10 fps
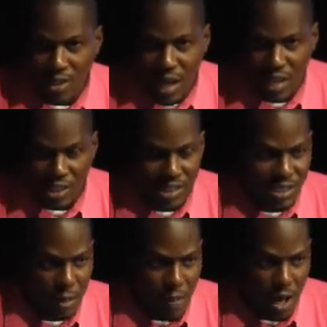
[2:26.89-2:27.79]
to actually
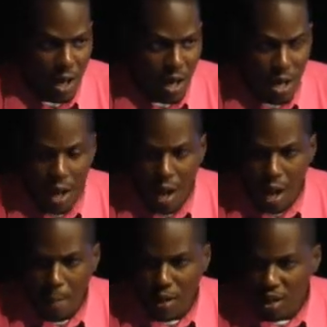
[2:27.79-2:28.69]
set up
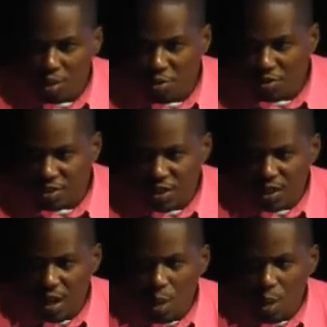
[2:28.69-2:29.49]
a medical university,